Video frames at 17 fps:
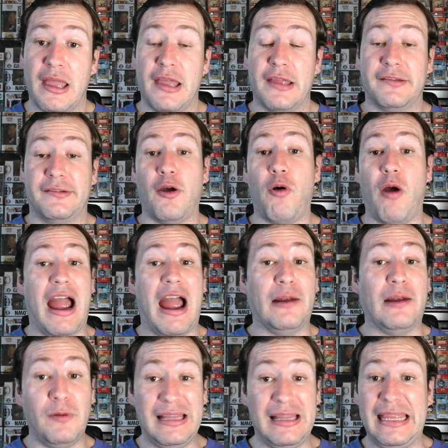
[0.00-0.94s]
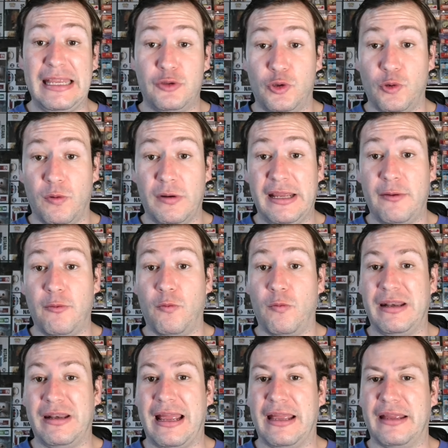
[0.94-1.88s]
So I really enjoyed it
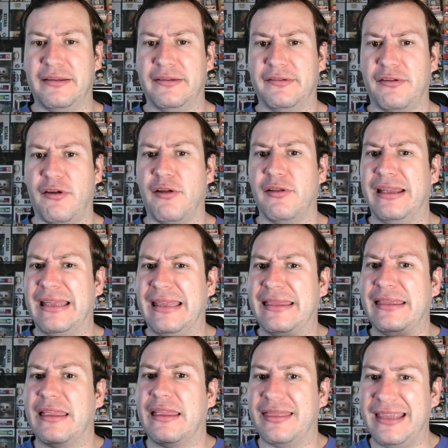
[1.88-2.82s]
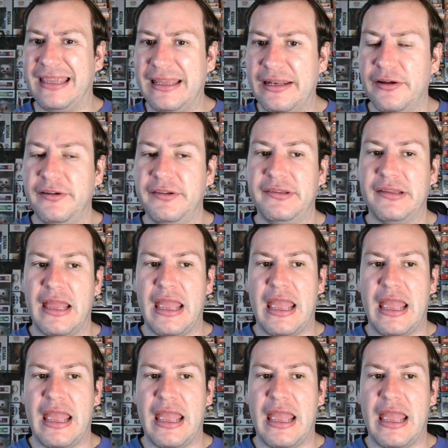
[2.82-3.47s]
when I saw it in the theaters.